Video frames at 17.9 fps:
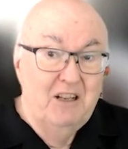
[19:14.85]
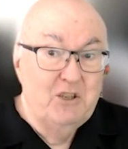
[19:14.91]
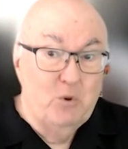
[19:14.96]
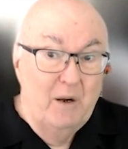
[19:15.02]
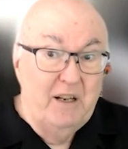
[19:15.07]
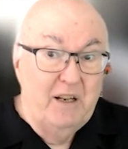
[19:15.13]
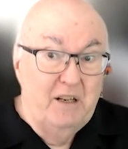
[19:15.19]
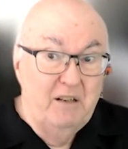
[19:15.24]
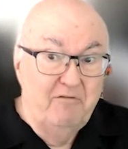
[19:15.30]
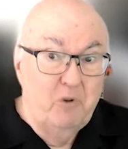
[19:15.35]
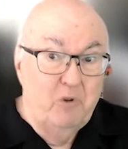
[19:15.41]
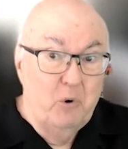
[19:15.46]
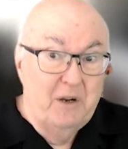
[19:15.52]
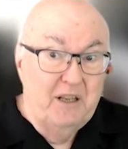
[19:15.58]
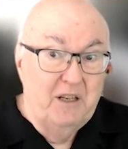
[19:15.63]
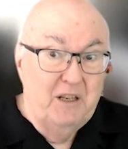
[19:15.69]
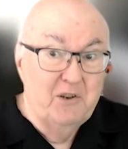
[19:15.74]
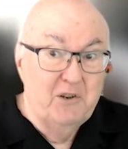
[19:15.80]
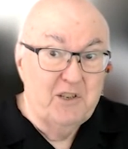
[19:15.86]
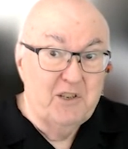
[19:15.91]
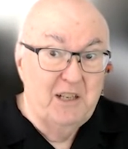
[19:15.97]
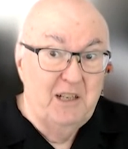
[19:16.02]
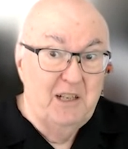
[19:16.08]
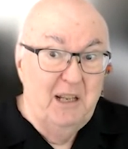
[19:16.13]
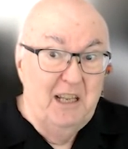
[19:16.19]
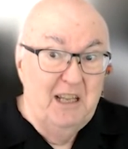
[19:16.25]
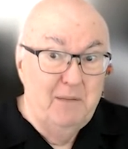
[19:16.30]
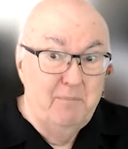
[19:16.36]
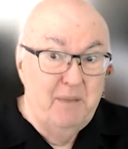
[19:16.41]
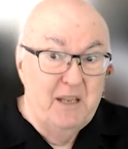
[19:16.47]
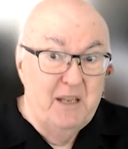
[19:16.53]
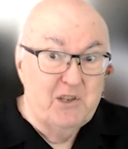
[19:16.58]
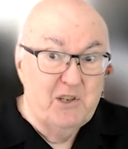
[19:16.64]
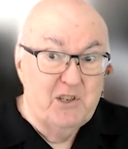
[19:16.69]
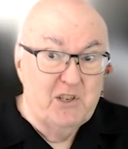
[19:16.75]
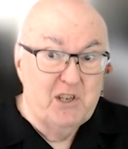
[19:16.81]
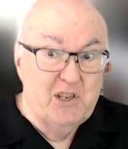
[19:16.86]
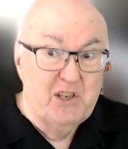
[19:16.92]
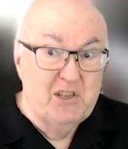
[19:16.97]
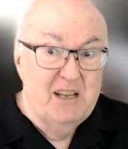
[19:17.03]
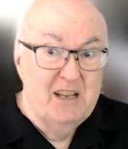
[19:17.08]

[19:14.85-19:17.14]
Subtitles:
20 to 40 years in the business